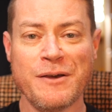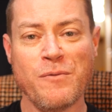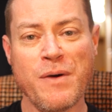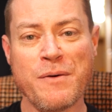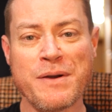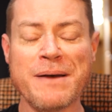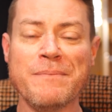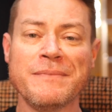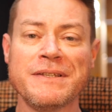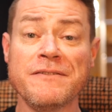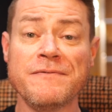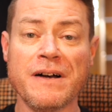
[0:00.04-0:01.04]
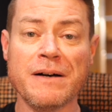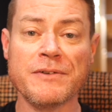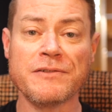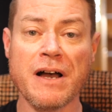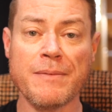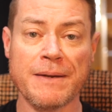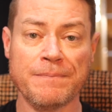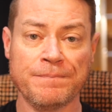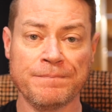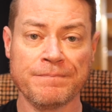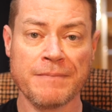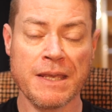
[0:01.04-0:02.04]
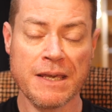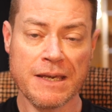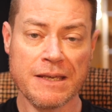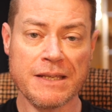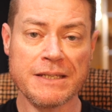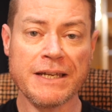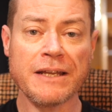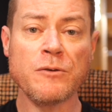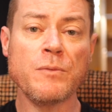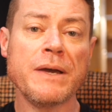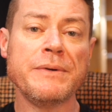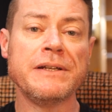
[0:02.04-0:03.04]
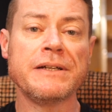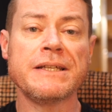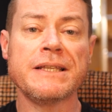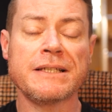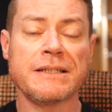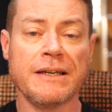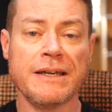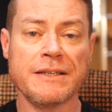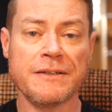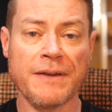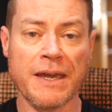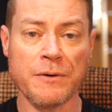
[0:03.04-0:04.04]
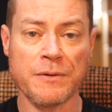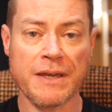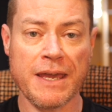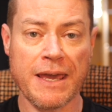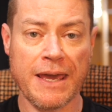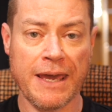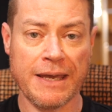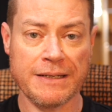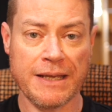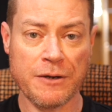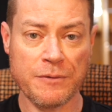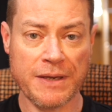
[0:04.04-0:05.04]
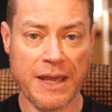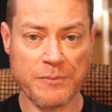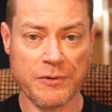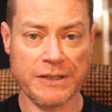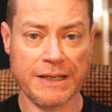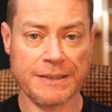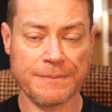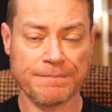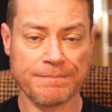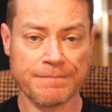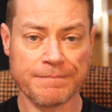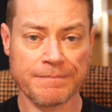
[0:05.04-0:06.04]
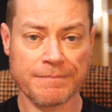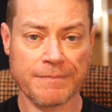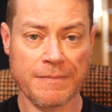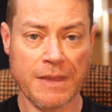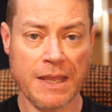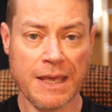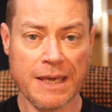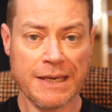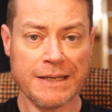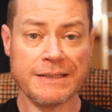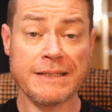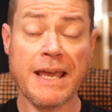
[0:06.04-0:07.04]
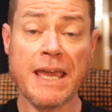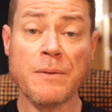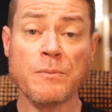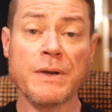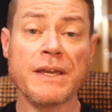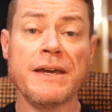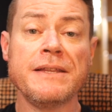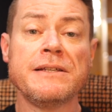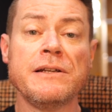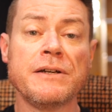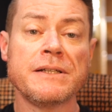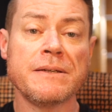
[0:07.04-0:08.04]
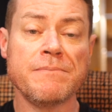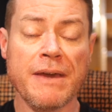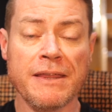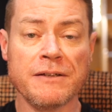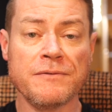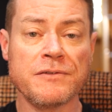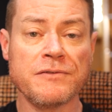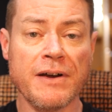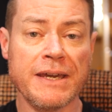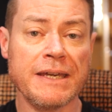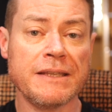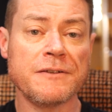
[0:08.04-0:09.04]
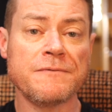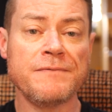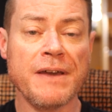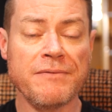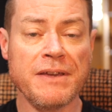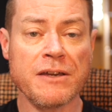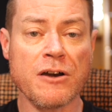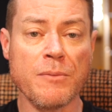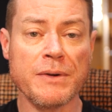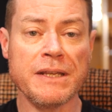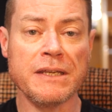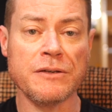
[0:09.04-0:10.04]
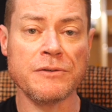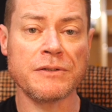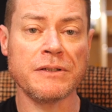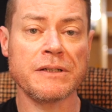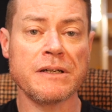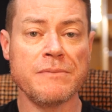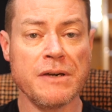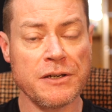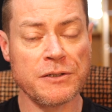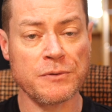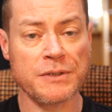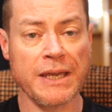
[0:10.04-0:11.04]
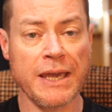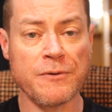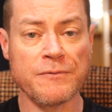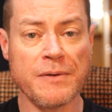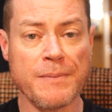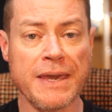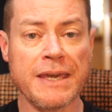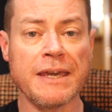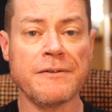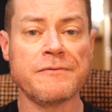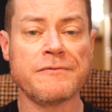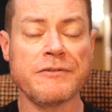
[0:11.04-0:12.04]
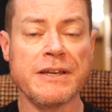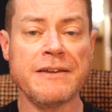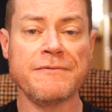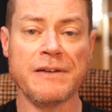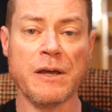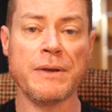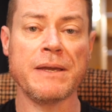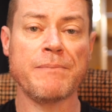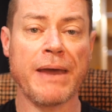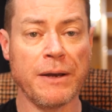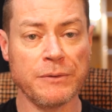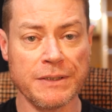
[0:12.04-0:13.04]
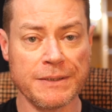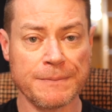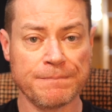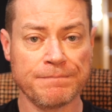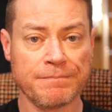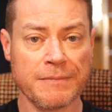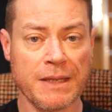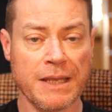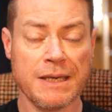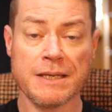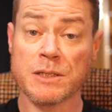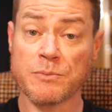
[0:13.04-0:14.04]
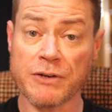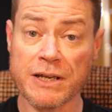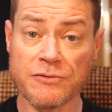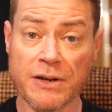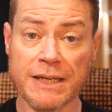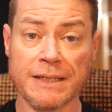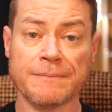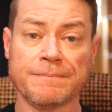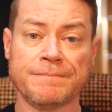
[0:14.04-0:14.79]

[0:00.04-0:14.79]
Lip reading: Welcome to Pharma Drama, the channel where we look at the science of healthcare and healthcare products. Today, we're going to look at a method of drying that's very commonly used on a commercial scale for making free-flowing powders, spray drying.